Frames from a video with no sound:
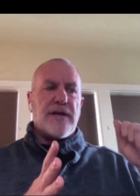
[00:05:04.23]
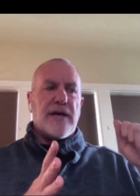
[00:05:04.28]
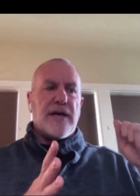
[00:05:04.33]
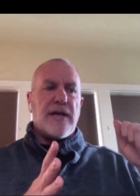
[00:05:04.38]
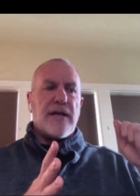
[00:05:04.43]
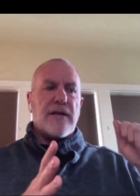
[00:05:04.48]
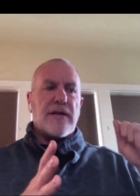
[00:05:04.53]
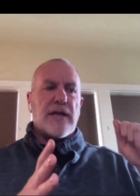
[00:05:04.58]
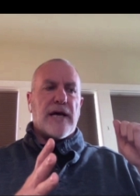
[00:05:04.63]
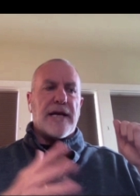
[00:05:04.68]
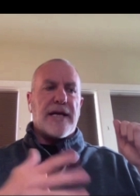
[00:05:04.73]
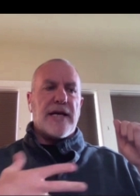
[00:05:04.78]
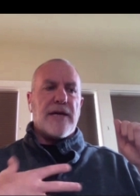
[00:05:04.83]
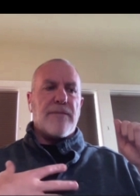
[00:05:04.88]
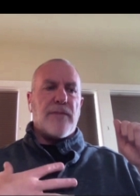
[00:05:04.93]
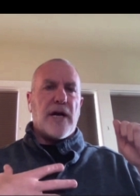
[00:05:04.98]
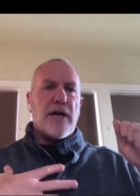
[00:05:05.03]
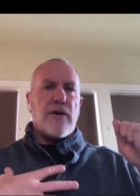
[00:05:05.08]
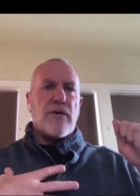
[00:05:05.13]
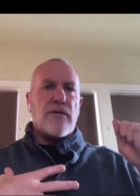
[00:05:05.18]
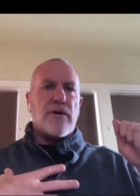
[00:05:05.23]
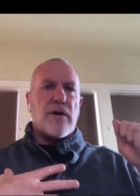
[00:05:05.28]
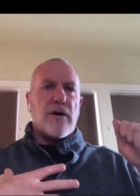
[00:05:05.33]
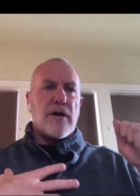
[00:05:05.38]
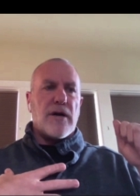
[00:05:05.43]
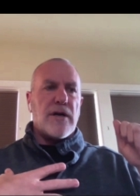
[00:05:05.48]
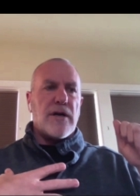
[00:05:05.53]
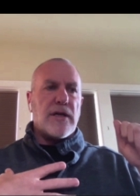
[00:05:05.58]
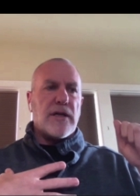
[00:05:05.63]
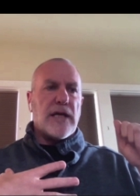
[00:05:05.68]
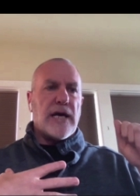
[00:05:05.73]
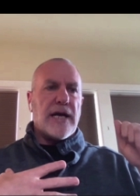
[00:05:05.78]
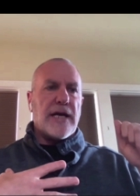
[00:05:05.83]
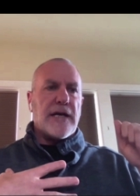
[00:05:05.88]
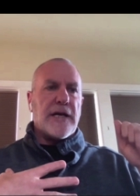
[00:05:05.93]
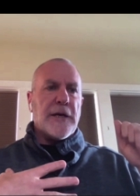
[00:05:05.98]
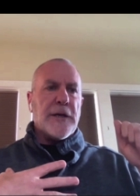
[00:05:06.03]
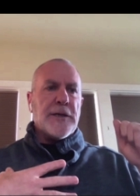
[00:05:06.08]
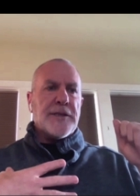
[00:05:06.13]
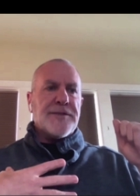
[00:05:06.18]
that, like, in my own heart, like,
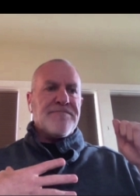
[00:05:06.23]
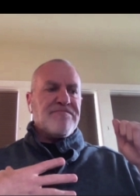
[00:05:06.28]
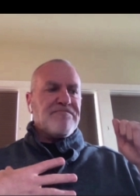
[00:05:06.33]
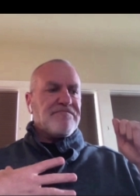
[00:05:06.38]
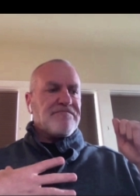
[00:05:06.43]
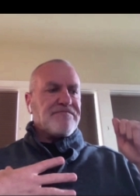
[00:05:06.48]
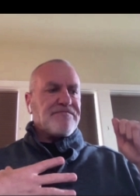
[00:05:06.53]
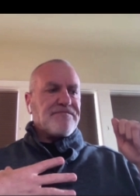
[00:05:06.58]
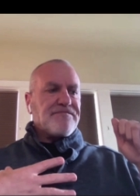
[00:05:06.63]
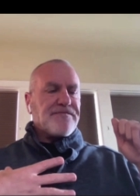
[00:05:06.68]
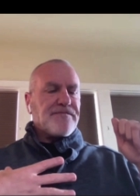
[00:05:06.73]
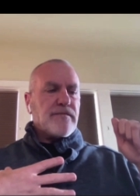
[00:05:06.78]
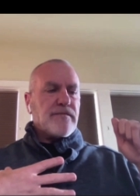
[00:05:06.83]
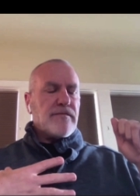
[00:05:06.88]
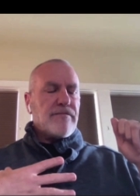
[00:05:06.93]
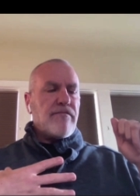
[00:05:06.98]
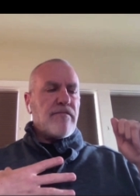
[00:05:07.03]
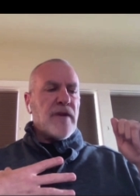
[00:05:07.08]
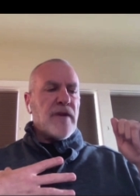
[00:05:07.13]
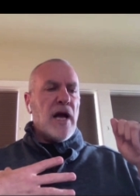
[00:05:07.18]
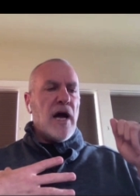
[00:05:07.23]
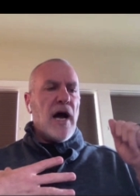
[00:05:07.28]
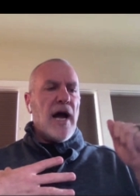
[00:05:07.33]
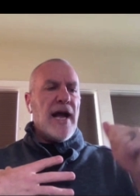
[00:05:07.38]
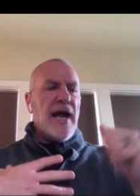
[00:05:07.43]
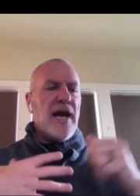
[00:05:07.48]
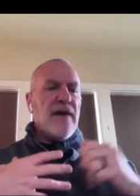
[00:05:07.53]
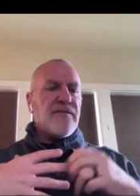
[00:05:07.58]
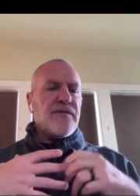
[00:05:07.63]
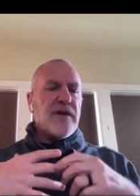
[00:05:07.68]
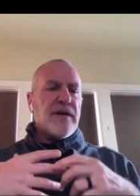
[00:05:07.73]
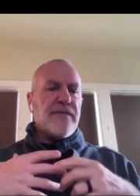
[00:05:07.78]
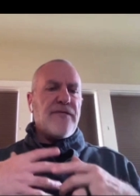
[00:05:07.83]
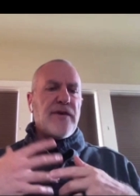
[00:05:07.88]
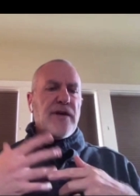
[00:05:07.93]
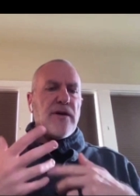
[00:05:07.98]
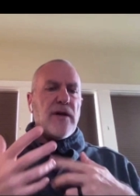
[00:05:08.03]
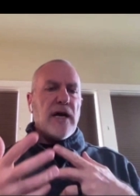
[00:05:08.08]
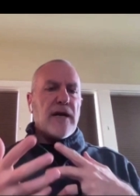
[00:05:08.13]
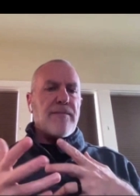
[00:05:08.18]
I have to
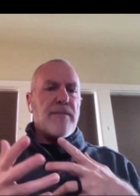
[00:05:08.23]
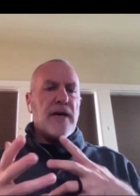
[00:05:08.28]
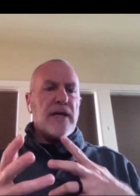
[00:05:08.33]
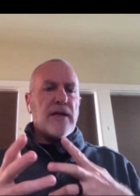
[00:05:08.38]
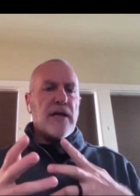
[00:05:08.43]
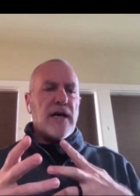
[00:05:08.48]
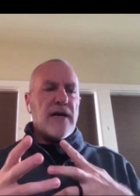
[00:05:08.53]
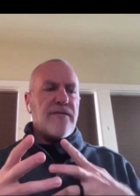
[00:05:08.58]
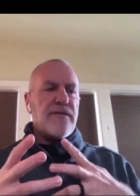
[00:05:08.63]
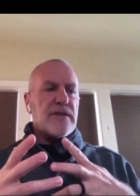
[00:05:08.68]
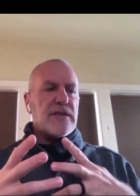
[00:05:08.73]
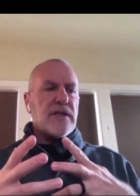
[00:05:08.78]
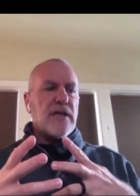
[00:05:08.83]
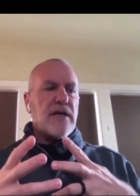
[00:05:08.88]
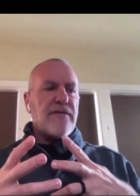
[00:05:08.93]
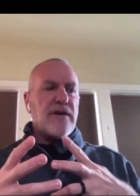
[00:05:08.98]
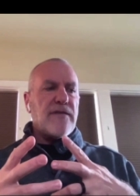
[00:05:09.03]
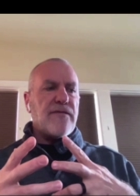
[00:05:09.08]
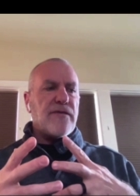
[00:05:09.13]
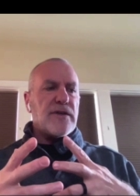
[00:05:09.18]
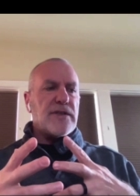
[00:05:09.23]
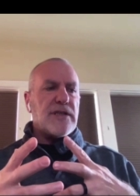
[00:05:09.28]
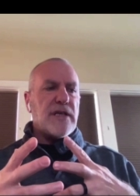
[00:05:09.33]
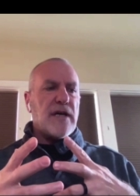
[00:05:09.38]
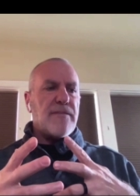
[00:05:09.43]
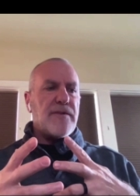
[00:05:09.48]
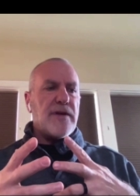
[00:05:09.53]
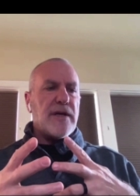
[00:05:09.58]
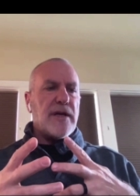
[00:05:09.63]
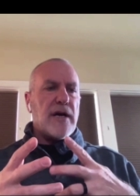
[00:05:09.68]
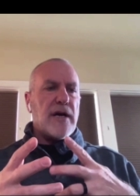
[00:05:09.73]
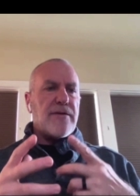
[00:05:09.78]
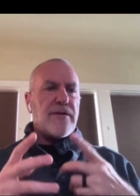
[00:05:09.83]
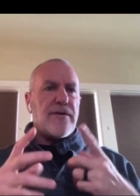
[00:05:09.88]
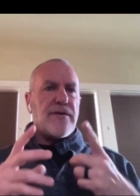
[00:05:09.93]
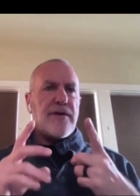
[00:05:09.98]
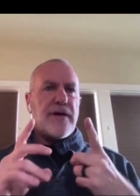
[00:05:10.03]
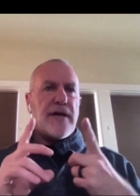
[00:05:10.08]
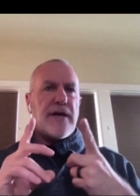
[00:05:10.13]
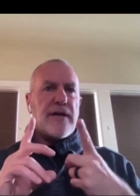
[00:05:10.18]
feel like my life is living for something
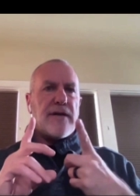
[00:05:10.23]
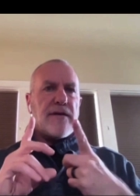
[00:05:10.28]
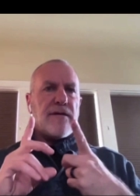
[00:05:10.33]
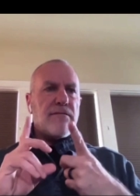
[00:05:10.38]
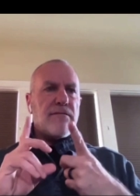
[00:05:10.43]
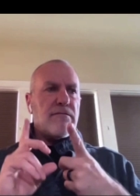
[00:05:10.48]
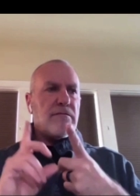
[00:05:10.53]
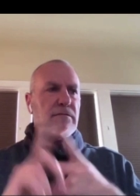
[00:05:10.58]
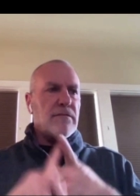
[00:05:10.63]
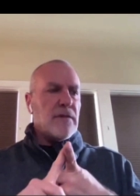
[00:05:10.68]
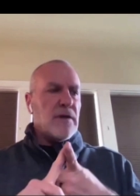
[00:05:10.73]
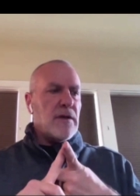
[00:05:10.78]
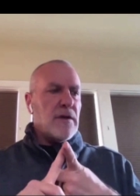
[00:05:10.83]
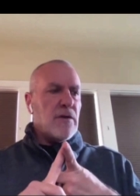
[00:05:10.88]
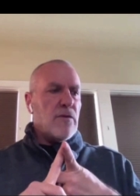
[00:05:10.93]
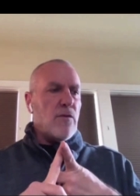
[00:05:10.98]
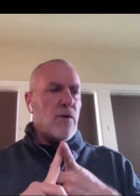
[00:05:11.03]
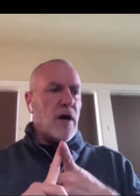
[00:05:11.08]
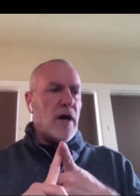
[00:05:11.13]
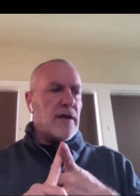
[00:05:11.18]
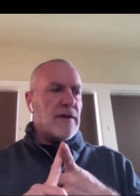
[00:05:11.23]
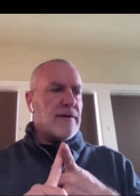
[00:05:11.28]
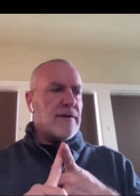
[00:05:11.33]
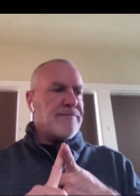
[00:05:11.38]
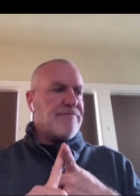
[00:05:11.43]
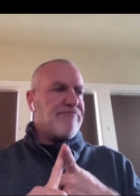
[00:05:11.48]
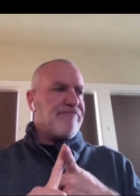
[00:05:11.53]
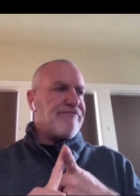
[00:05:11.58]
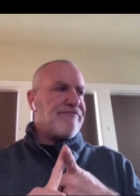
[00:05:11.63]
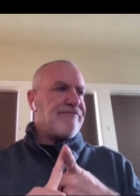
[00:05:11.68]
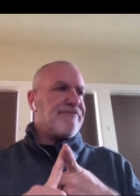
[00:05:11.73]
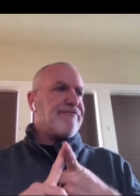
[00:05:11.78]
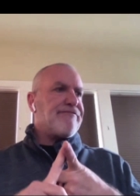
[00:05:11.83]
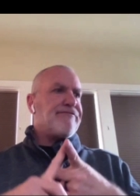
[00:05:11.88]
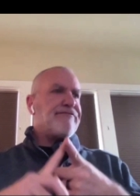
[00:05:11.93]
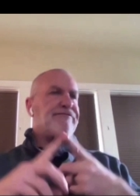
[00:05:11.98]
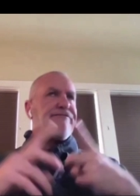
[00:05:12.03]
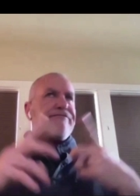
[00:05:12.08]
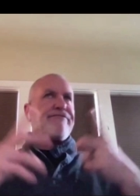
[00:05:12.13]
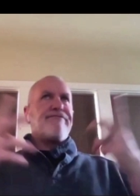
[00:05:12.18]
other than what?
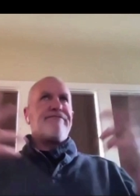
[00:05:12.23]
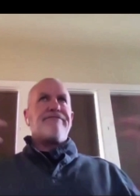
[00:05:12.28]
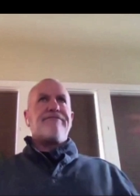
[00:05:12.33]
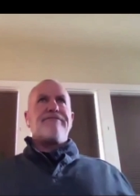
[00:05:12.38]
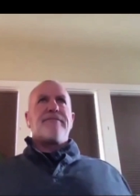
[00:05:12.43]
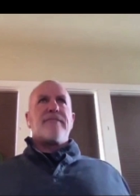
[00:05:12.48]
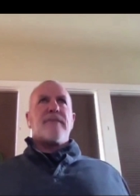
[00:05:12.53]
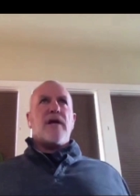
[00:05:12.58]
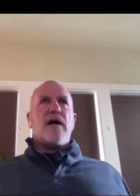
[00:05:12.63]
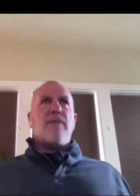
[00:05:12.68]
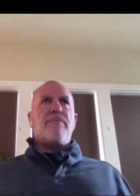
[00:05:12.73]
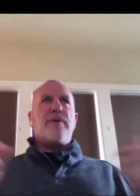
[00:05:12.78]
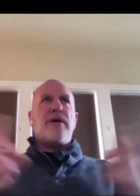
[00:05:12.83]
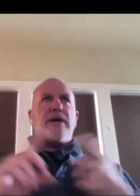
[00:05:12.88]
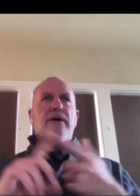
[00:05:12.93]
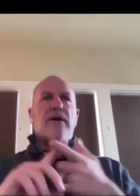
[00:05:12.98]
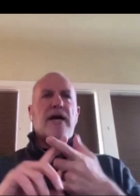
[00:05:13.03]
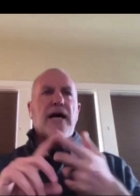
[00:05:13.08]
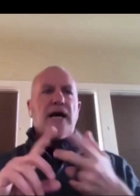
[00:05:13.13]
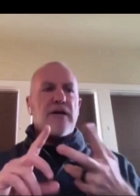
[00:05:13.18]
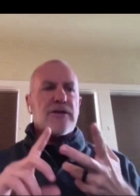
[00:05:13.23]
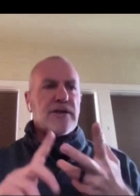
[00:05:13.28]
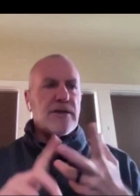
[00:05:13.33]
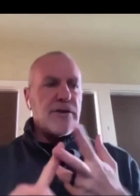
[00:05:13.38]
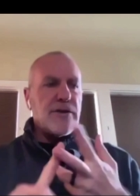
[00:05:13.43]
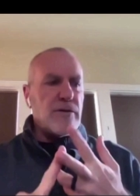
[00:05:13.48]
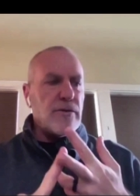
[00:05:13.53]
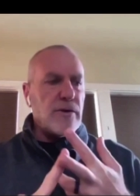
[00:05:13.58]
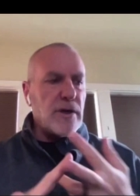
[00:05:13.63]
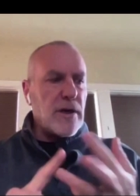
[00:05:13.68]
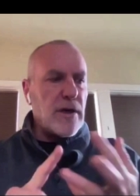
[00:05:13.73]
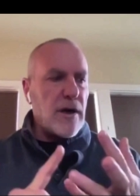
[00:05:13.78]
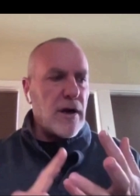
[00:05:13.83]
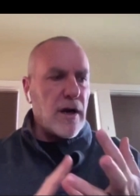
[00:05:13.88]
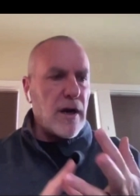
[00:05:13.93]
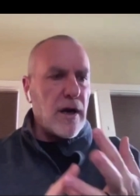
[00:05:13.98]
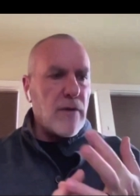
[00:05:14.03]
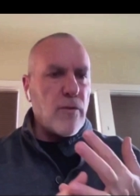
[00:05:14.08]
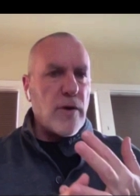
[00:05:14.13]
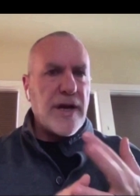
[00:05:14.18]
A bigger house, a newer
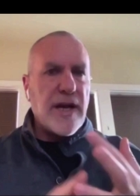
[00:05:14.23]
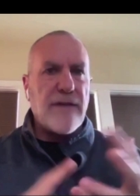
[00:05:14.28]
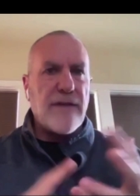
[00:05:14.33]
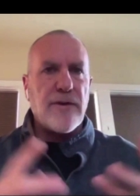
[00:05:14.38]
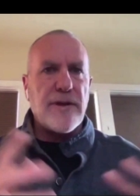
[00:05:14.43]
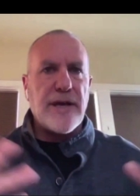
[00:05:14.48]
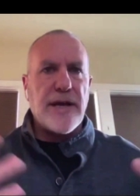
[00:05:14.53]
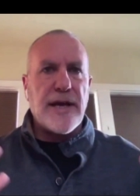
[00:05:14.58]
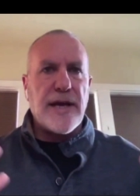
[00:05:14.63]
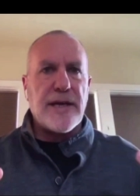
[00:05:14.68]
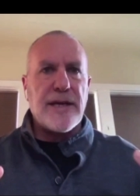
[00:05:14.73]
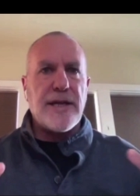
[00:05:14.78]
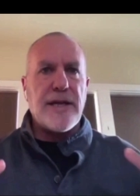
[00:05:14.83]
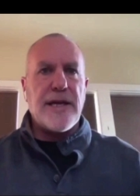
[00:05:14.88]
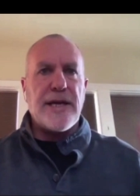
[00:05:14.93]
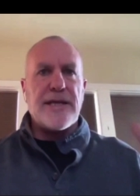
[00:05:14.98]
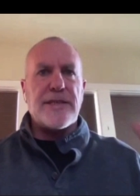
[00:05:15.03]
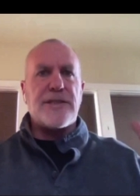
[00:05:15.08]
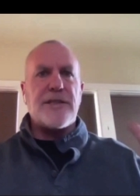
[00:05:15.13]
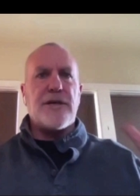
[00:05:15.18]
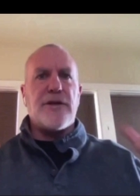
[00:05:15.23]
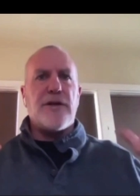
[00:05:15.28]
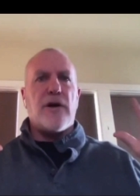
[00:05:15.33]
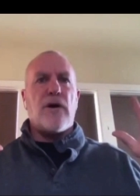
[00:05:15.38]
car, whatever the heck it is,